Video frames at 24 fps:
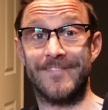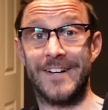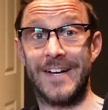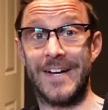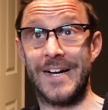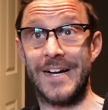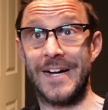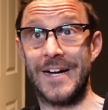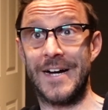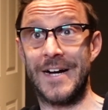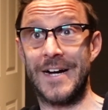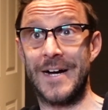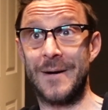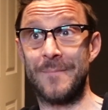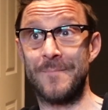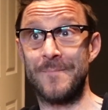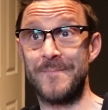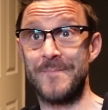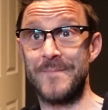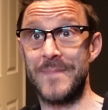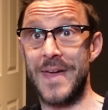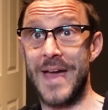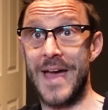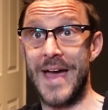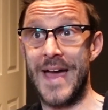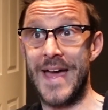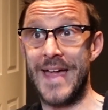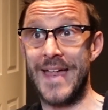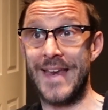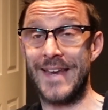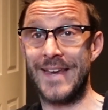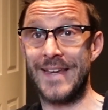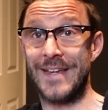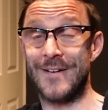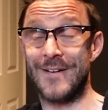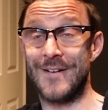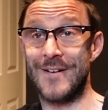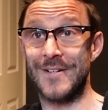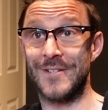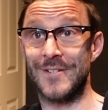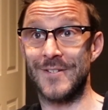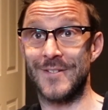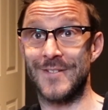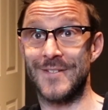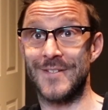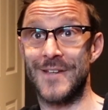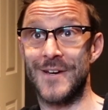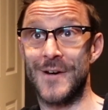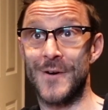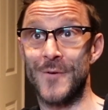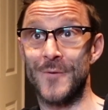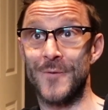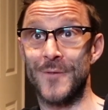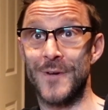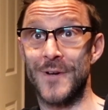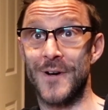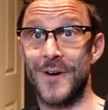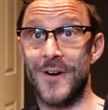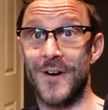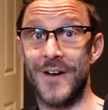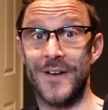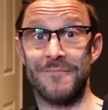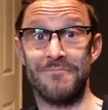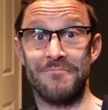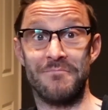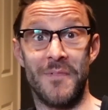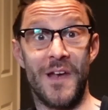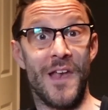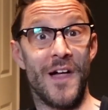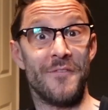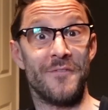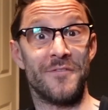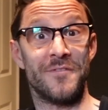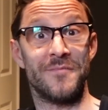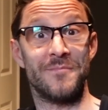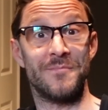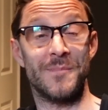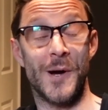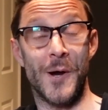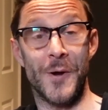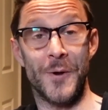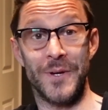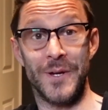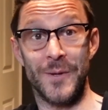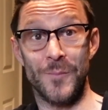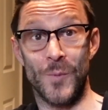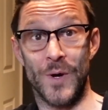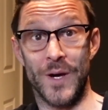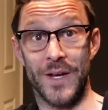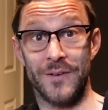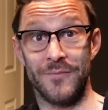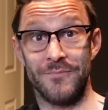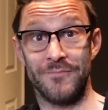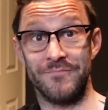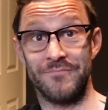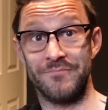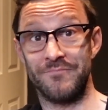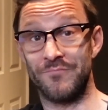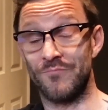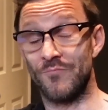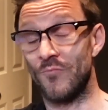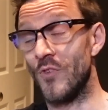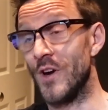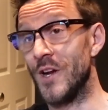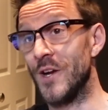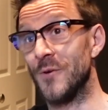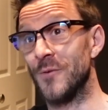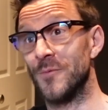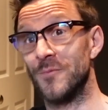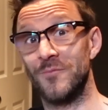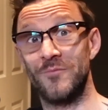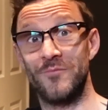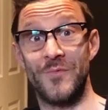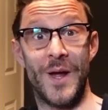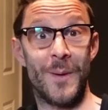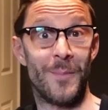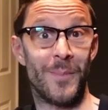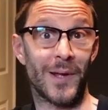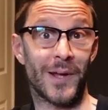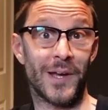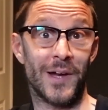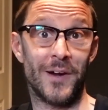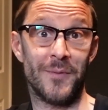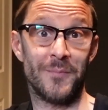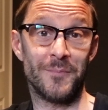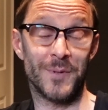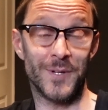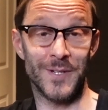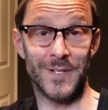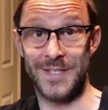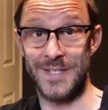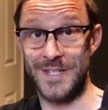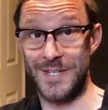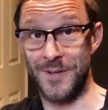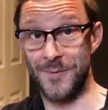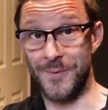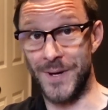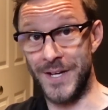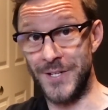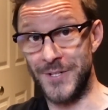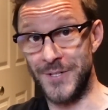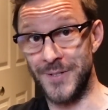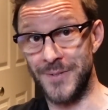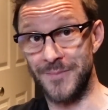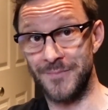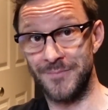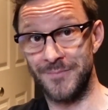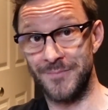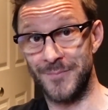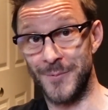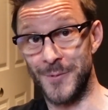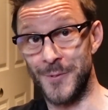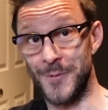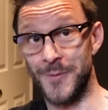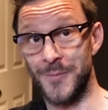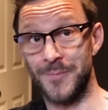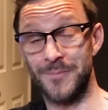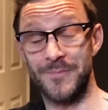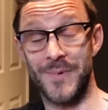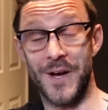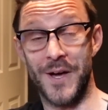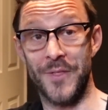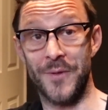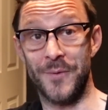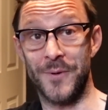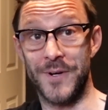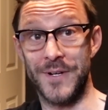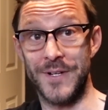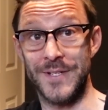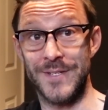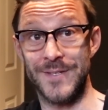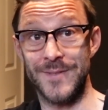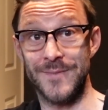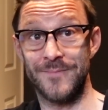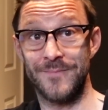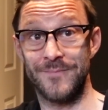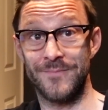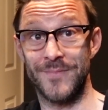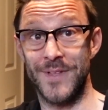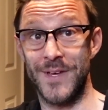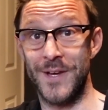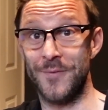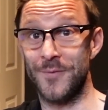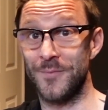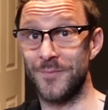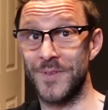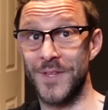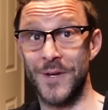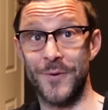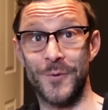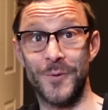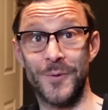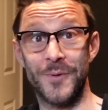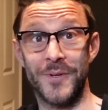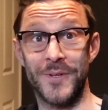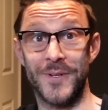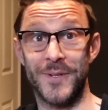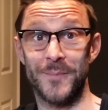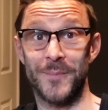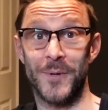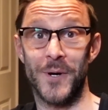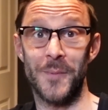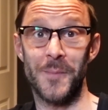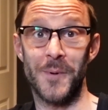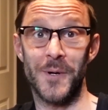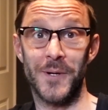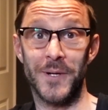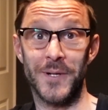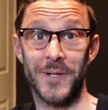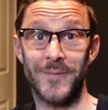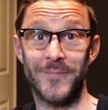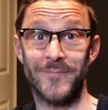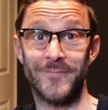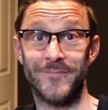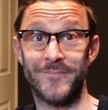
And I just know that I love only one real replica continuation, or otherwise they're all good in my book.